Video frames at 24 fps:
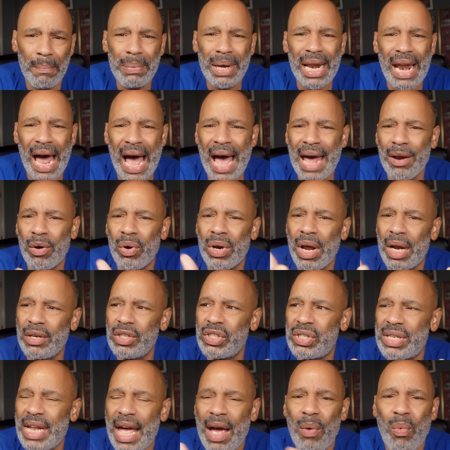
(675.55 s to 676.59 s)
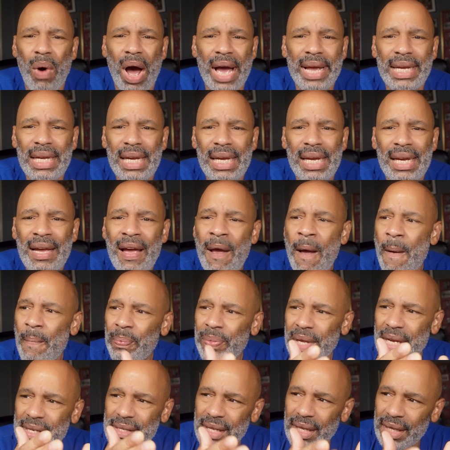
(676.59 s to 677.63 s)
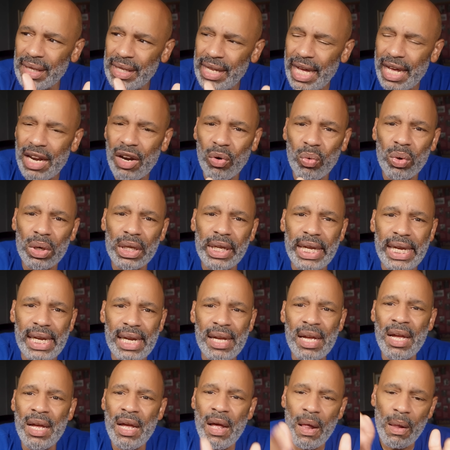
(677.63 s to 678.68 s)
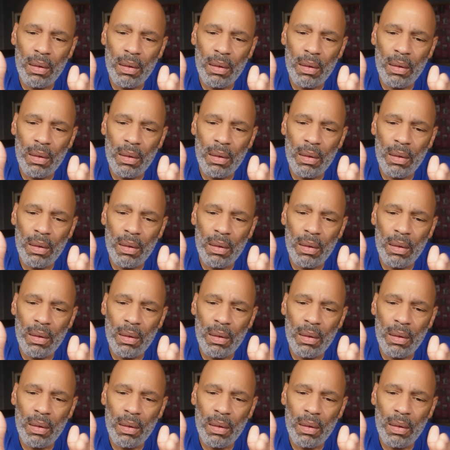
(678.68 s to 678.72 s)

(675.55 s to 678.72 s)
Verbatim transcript: but I don't understand why he is literally